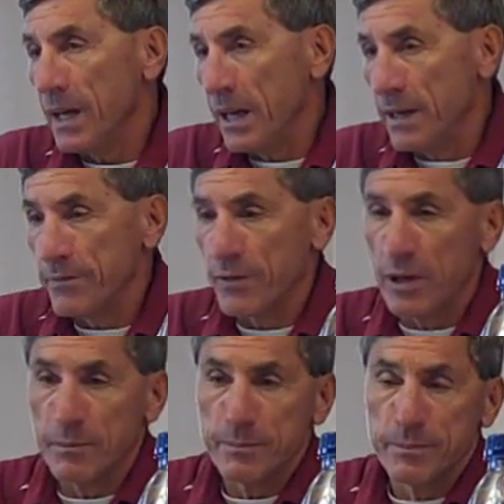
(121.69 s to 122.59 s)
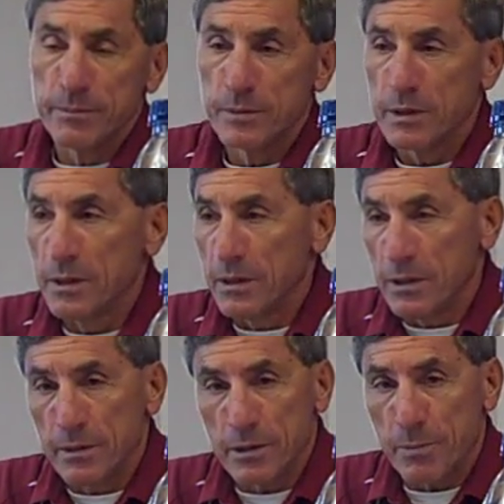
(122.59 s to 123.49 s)
And from...
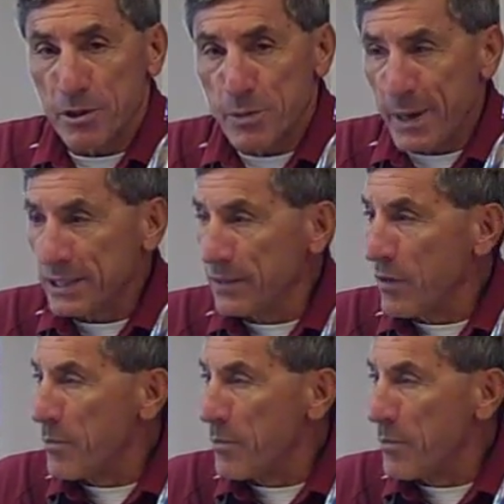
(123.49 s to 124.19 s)
the perspective